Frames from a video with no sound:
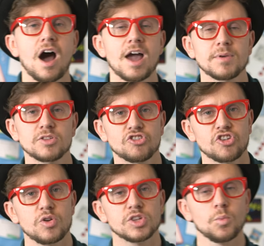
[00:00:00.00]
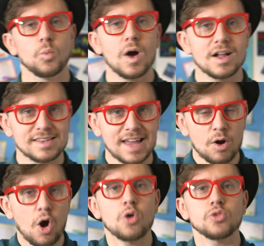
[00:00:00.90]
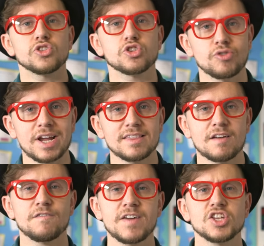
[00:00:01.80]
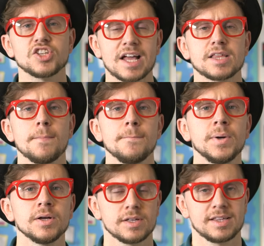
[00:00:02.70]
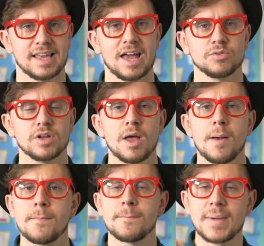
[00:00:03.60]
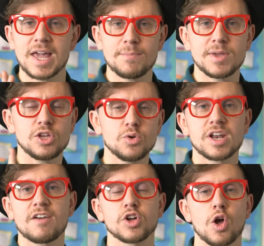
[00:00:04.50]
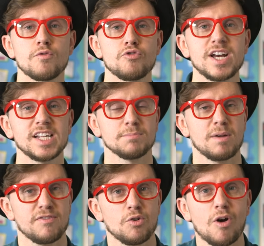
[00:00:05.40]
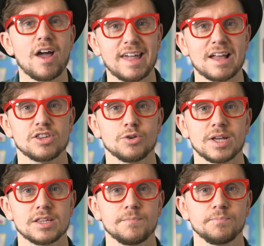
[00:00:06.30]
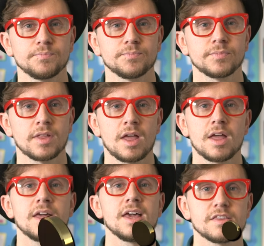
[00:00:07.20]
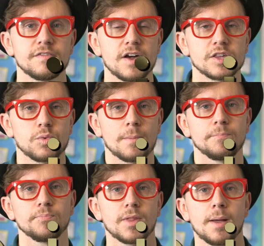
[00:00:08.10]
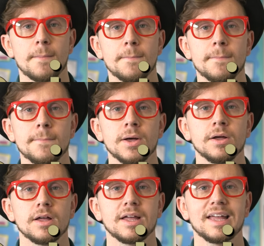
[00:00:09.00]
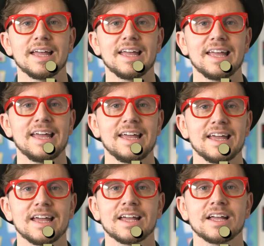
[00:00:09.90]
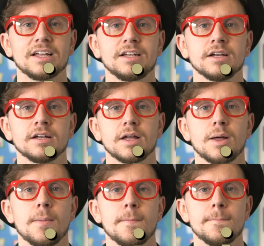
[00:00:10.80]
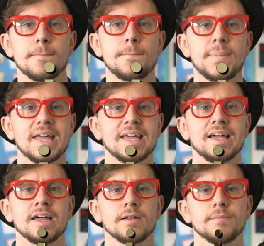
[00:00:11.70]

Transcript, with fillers: I'm going to show you some words now on screen that feature that B sound maybe you could have a go of reading them before I get to it. Here's the first one. B, I, g, big.